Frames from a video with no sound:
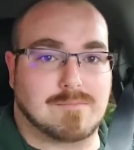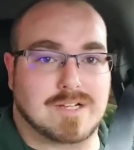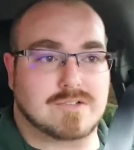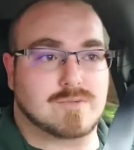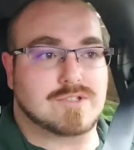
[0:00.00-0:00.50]

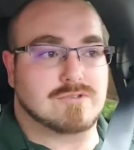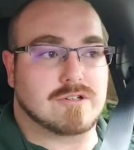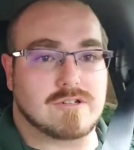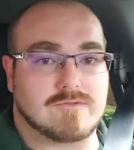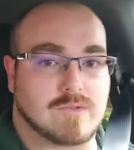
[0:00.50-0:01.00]
because what you're
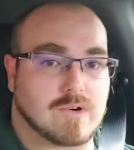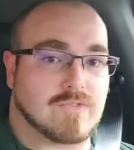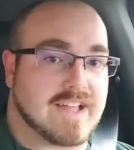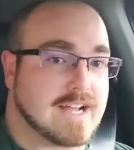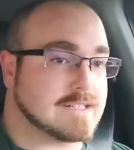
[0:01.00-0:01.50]
looking for on
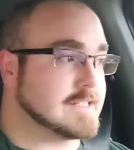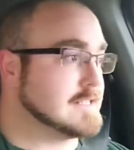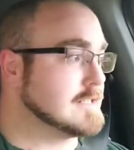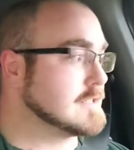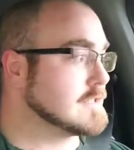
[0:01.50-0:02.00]
that
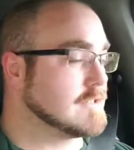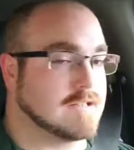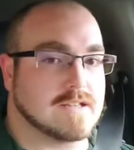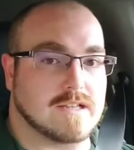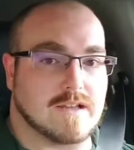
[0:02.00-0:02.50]
is
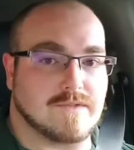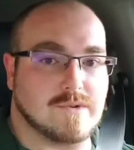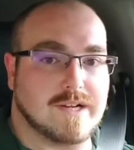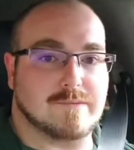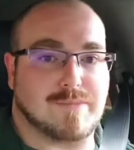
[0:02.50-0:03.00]
if
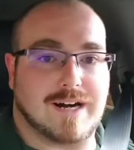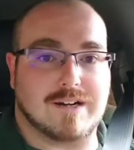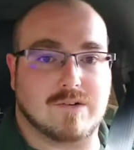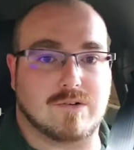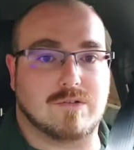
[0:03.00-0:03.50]
you hit a
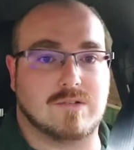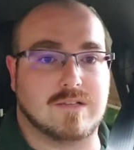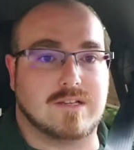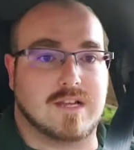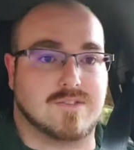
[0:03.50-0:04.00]
pothole
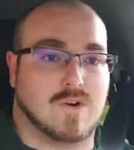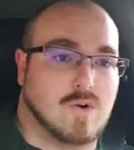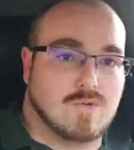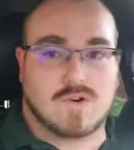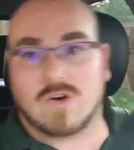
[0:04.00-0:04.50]
and the
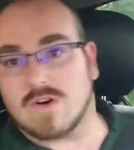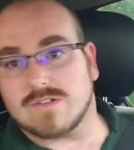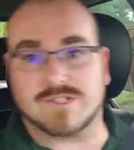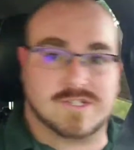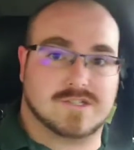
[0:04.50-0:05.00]
whole car
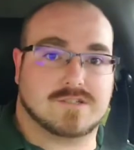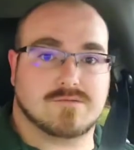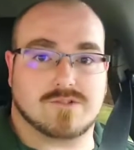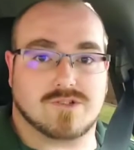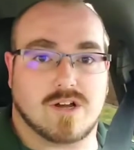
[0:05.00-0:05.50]
just
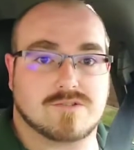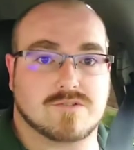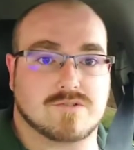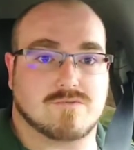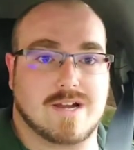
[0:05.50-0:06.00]

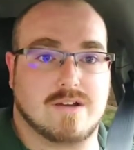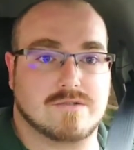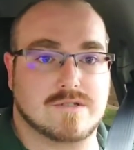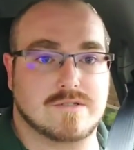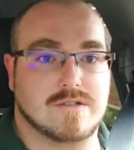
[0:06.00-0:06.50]
jostles
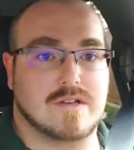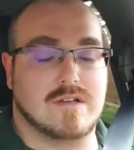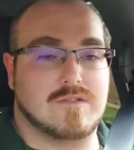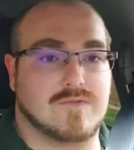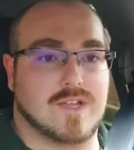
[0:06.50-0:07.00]
around,
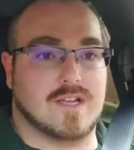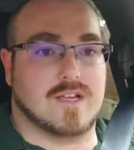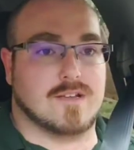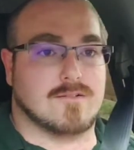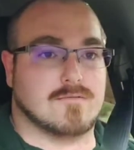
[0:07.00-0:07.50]

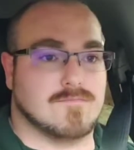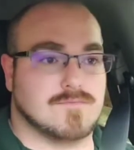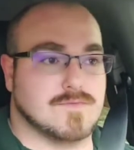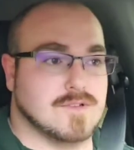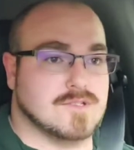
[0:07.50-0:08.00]
then
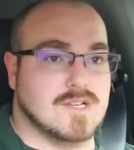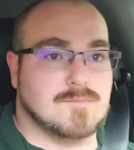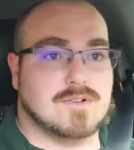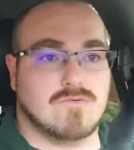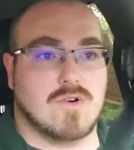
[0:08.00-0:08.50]
there's
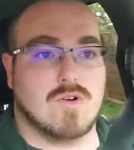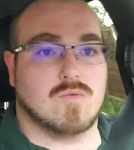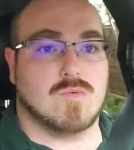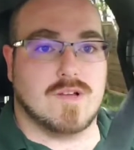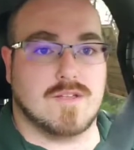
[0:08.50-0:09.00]
something
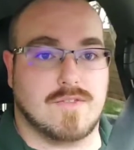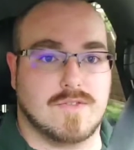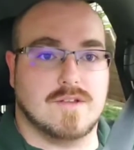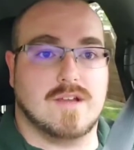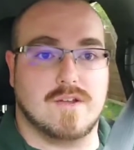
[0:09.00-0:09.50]
wrong with
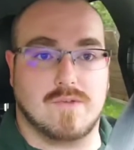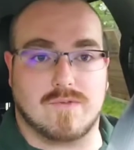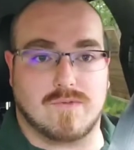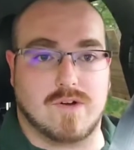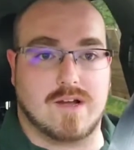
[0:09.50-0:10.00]
either the
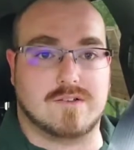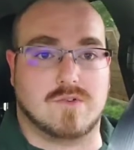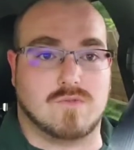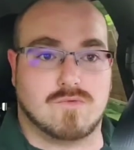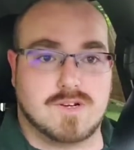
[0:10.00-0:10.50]
front
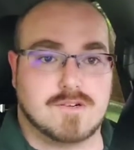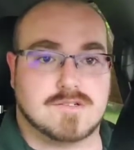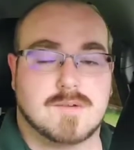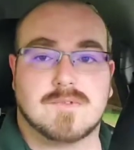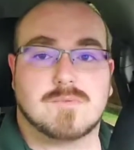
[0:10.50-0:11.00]
or rear, or
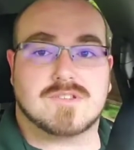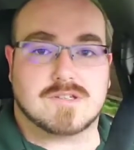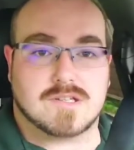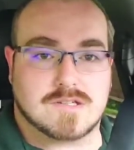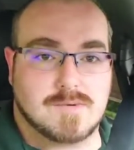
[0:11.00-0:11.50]
something with
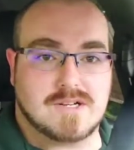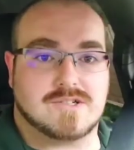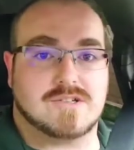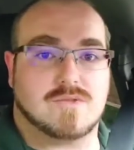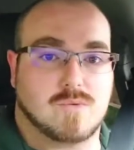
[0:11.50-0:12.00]
the
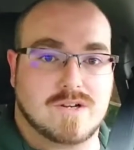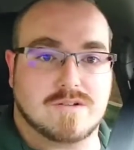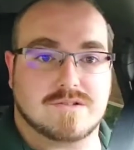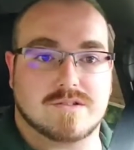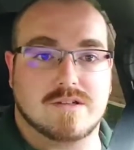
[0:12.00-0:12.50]
suspension, the
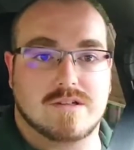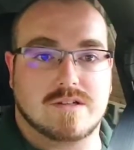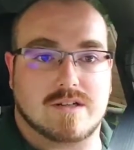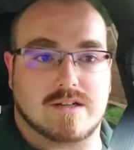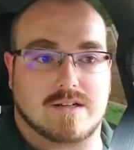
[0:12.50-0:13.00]
wheels,
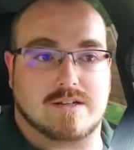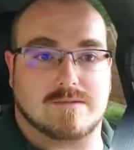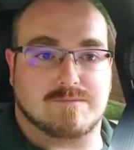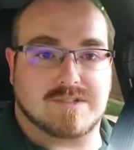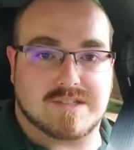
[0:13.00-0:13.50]

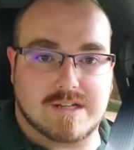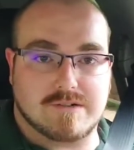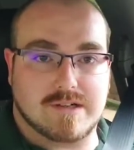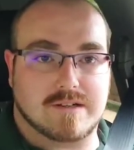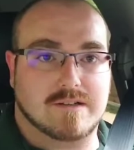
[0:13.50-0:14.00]

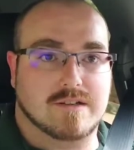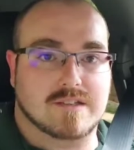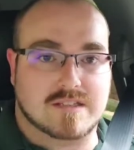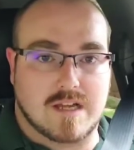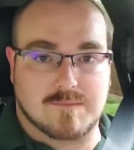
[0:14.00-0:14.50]
steering.
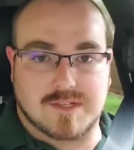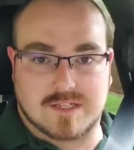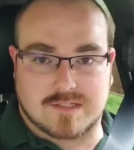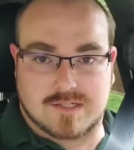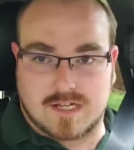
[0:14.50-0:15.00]

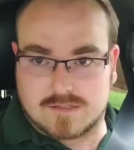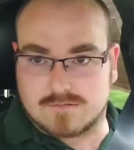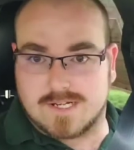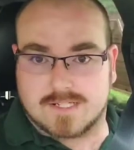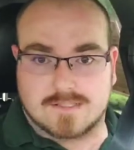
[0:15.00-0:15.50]
Something is not
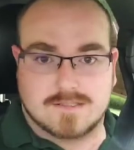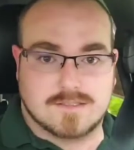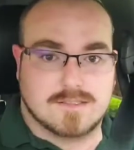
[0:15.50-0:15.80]
correct.